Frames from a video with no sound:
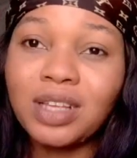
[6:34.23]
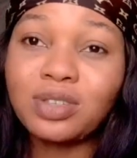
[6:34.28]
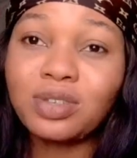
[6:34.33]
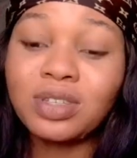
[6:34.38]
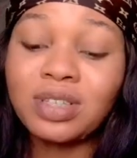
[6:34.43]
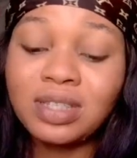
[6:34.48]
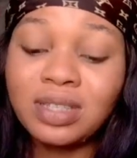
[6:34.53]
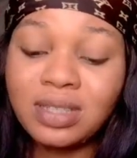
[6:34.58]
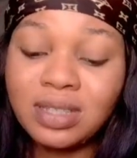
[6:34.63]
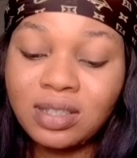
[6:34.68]
So
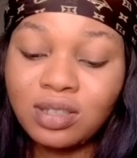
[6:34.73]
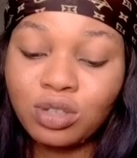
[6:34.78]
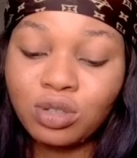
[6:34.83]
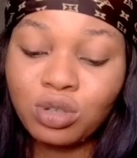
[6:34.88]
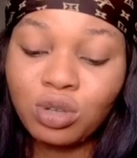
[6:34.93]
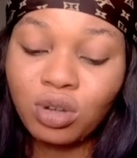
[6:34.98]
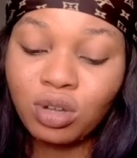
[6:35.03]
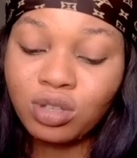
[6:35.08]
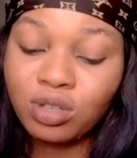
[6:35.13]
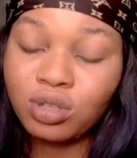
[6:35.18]
this, the
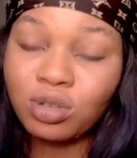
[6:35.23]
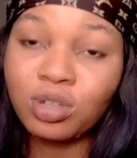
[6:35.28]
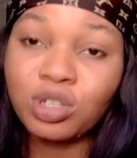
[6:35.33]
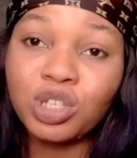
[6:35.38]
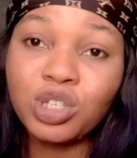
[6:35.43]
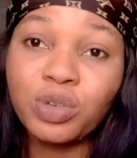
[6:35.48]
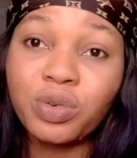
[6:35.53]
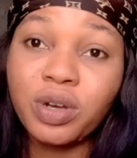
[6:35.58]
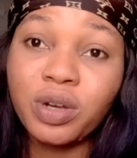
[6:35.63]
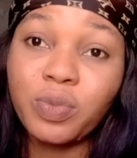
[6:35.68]
third
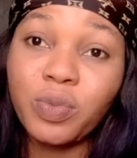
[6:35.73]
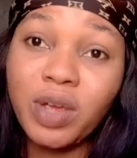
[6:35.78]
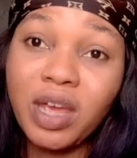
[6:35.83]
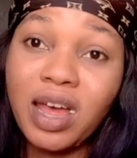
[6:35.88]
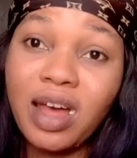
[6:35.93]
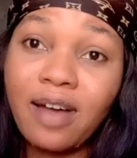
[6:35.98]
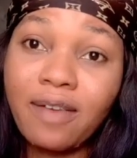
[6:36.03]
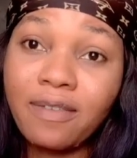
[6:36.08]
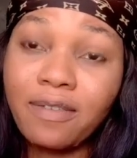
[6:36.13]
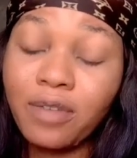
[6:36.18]
sunscreen we
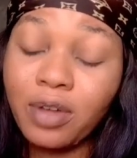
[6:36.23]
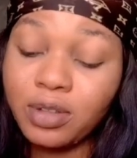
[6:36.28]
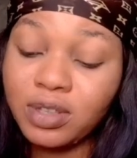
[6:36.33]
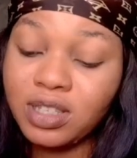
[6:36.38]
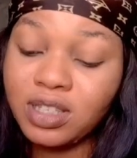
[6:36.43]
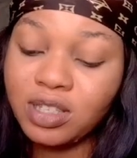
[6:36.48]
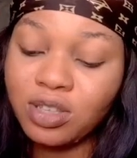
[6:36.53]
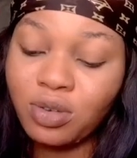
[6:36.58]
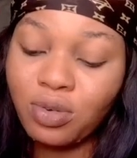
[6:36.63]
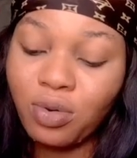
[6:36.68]
have for
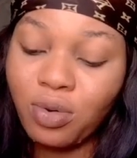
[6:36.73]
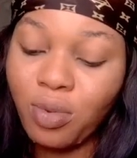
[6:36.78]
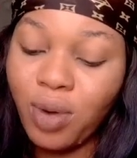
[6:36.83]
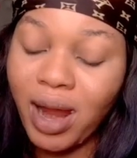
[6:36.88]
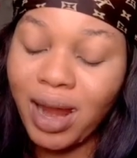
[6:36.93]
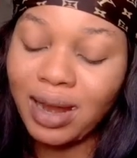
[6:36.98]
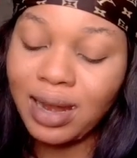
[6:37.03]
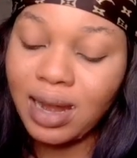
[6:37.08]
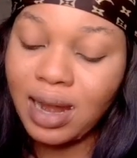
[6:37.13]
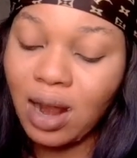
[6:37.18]
sale
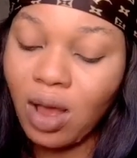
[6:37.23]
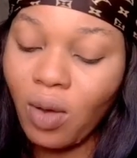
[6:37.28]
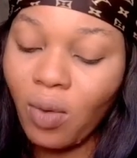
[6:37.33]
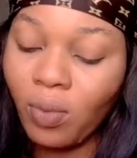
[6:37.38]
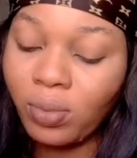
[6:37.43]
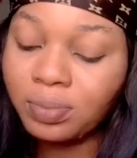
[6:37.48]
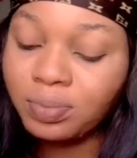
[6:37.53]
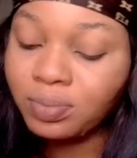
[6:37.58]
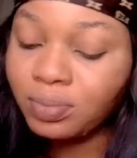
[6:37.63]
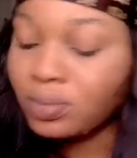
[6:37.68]
right
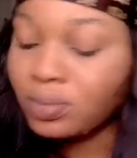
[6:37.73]
now